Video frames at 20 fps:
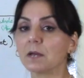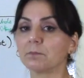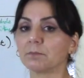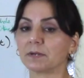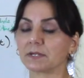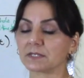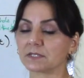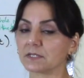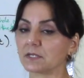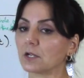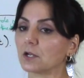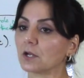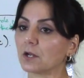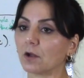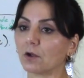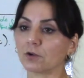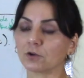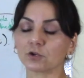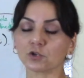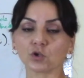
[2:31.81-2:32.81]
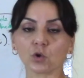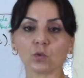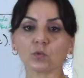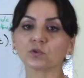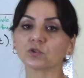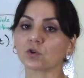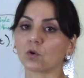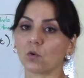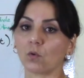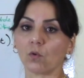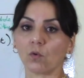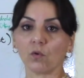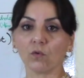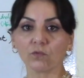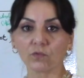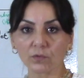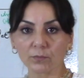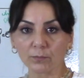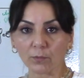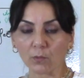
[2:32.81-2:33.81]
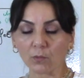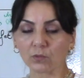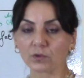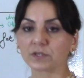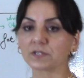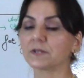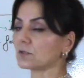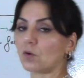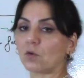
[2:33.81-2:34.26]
but don't go overboard.